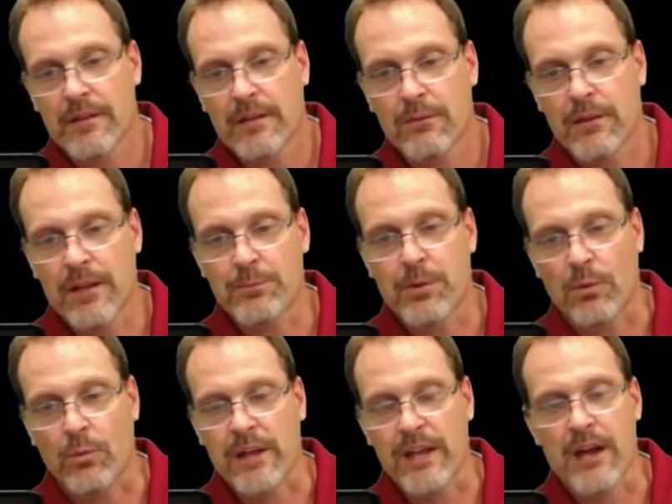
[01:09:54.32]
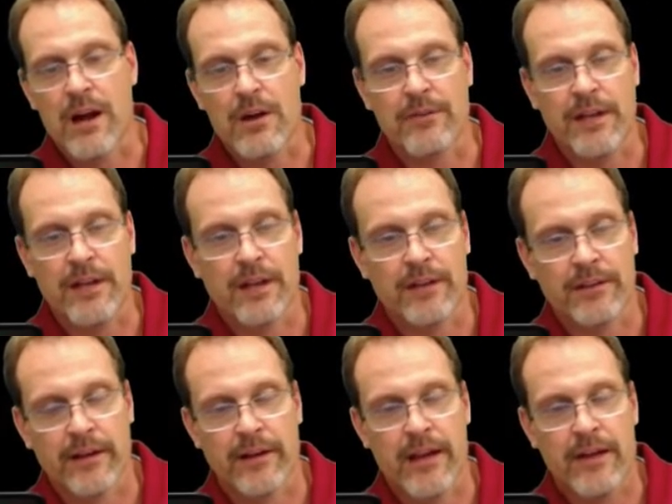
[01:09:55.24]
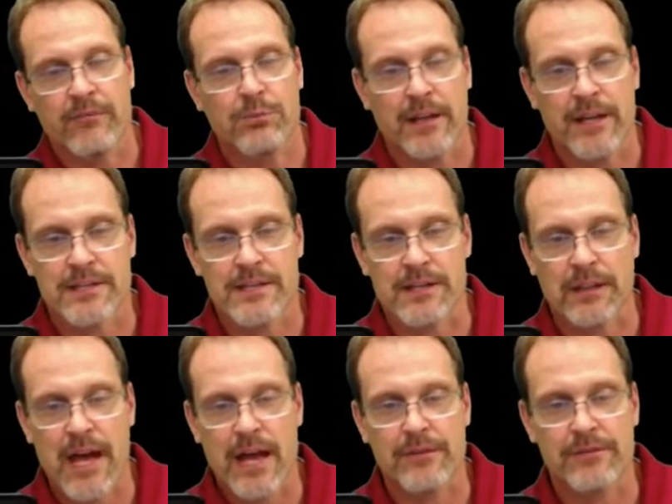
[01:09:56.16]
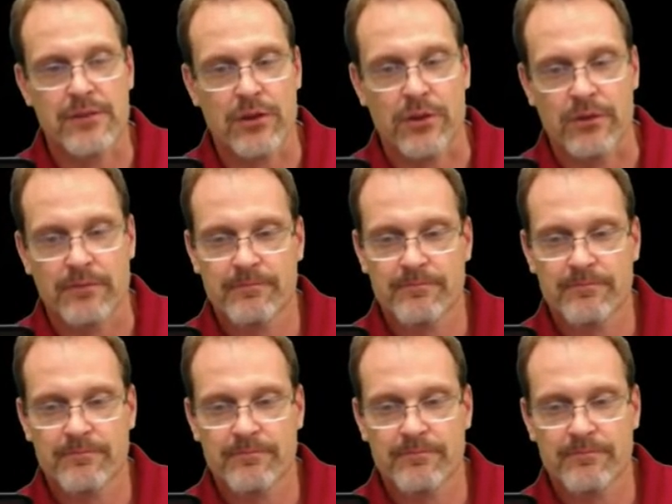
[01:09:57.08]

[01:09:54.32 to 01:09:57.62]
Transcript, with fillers: we could put We RV on there and have them play us a live tune.